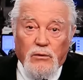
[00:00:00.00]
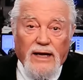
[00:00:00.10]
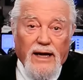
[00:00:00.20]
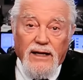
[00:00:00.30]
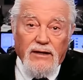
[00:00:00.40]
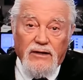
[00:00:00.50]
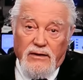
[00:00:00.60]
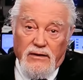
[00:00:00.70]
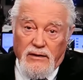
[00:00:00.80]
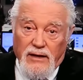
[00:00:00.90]
would end
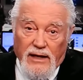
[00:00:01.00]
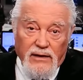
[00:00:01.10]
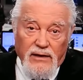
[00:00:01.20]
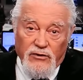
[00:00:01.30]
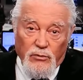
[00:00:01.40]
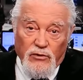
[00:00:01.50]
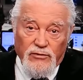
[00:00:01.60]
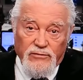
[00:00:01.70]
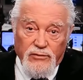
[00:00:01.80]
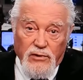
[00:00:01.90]
things once
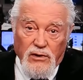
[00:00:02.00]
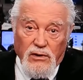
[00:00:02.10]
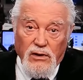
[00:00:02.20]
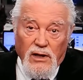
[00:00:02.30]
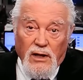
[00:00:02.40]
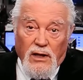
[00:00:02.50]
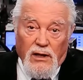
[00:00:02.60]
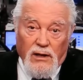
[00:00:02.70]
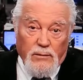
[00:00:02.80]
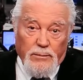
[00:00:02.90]
and for all.
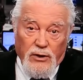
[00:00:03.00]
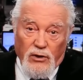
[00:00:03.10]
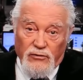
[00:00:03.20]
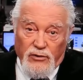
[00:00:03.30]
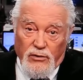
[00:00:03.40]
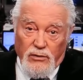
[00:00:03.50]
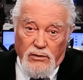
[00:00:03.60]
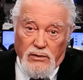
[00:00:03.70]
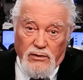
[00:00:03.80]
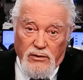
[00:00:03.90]
But also,
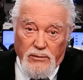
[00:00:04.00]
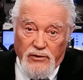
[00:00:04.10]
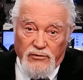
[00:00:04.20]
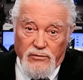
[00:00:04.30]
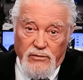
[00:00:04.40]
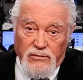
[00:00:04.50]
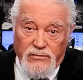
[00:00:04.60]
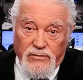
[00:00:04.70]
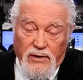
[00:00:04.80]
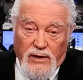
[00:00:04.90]
the Minister of
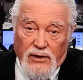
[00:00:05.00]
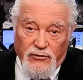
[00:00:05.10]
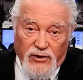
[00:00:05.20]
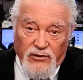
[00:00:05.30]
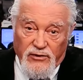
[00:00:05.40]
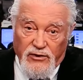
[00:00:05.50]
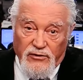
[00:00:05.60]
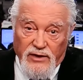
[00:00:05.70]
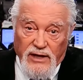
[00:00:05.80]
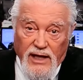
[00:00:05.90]

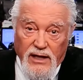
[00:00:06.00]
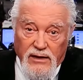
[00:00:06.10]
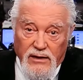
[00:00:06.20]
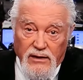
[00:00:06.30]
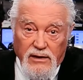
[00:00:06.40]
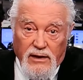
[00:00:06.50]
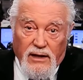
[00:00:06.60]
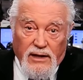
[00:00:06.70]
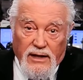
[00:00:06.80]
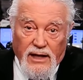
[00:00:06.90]
Justice in Canada
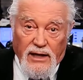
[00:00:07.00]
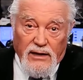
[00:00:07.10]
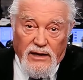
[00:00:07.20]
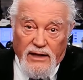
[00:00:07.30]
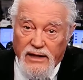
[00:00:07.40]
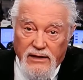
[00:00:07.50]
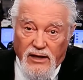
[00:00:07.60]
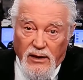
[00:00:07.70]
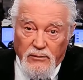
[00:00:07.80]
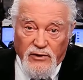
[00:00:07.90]
can at any
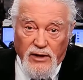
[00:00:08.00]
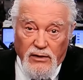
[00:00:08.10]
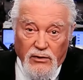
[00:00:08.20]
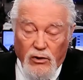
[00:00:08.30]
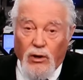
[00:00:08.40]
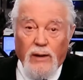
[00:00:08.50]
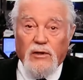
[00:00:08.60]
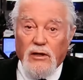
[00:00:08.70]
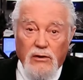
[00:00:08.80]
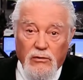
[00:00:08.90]
time say, no, I'm
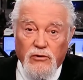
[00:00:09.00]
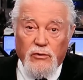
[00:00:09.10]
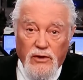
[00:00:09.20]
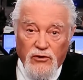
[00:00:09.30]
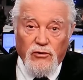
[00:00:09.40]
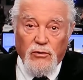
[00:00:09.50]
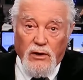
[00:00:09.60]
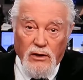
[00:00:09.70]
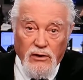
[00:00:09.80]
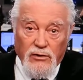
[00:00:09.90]
not going to issue
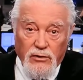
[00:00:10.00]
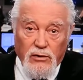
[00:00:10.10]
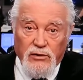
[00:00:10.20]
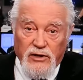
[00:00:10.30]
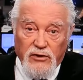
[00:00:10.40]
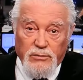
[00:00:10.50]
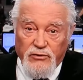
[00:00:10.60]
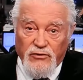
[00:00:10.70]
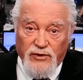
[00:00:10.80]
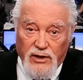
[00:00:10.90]
an authority to
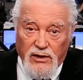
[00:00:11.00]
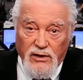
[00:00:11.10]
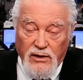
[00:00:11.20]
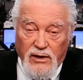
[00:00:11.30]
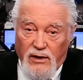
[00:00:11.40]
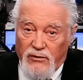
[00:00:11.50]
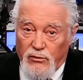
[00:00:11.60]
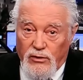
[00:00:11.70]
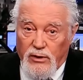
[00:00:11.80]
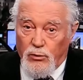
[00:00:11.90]
proceed,
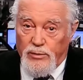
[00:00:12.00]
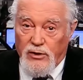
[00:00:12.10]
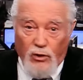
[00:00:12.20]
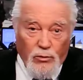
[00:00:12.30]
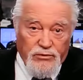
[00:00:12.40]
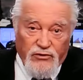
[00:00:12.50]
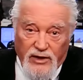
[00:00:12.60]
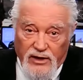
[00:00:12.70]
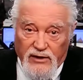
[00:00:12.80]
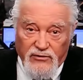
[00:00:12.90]
so there will be no
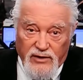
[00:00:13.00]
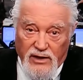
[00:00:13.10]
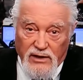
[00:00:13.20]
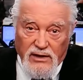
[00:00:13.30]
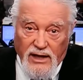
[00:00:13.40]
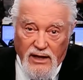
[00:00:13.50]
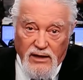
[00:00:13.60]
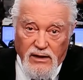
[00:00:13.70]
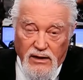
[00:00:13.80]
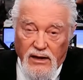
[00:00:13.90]
proceedings in
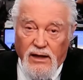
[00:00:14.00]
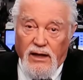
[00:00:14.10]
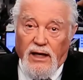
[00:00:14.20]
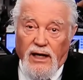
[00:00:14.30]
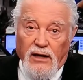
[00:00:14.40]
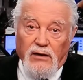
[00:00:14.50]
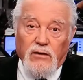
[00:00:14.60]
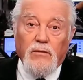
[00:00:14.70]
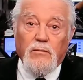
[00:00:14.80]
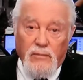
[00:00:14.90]
Canada, and
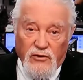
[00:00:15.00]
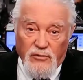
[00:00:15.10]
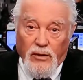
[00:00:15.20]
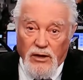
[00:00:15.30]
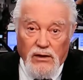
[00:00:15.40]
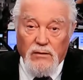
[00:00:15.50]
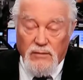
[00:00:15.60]
Ms. Meng